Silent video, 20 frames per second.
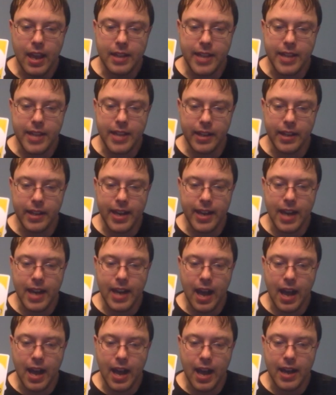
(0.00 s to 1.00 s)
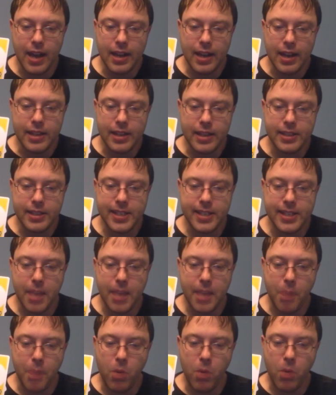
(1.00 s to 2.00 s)
dealing a
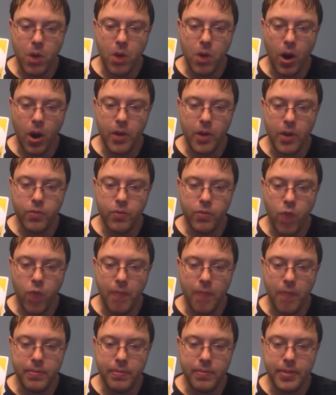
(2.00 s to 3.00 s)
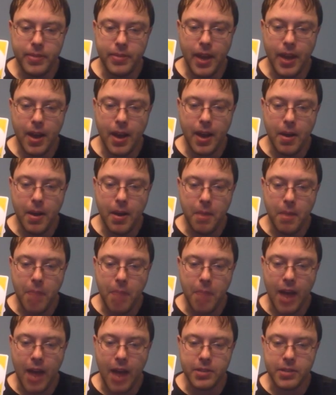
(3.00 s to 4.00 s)
Skip-Bo card from the
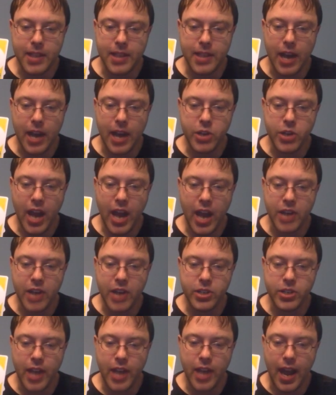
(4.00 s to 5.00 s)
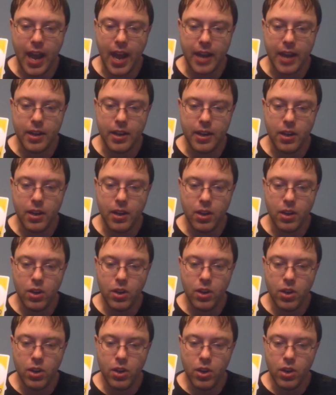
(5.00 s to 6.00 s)
pound slash hashtag
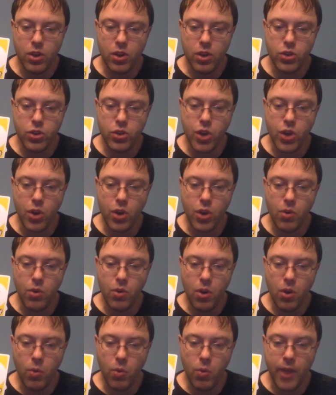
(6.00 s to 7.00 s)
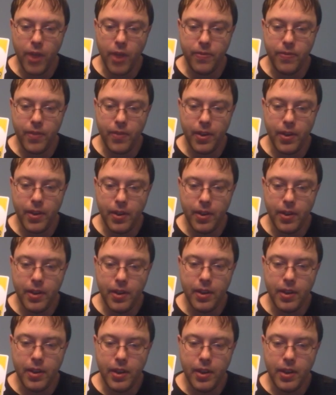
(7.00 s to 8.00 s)
shoe with
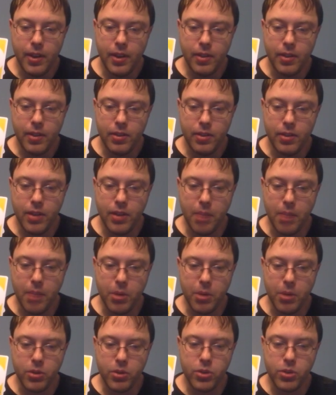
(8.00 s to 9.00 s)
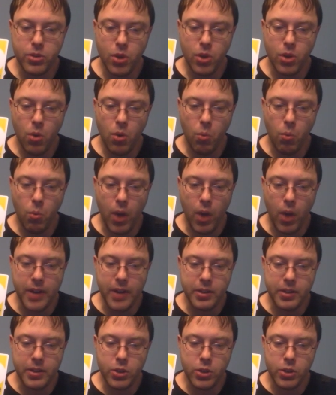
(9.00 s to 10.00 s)
numbers 1
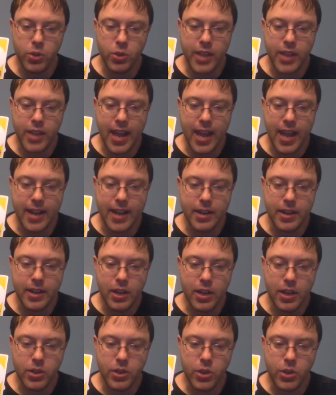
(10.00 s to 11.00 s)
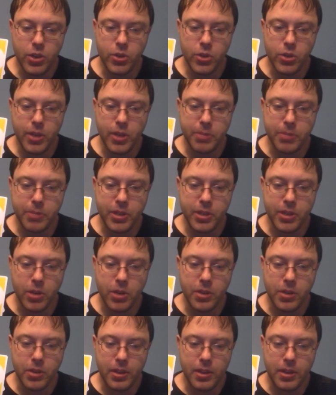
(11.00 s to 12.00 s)
to 10 to substitute
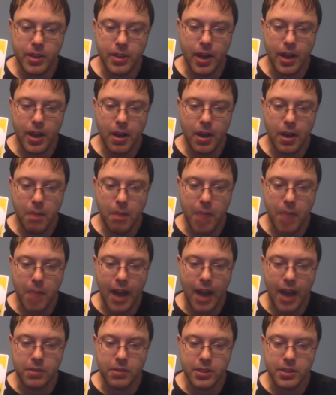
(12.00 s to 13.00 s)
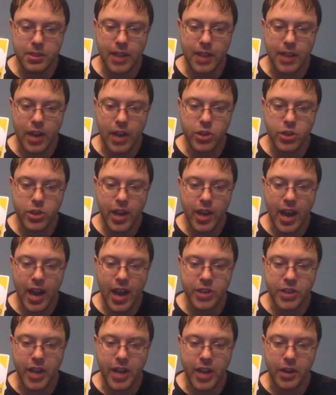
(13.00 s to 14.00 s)
the pound slash
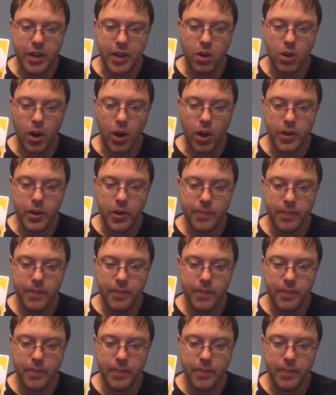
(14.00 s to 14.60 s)
hashtag card.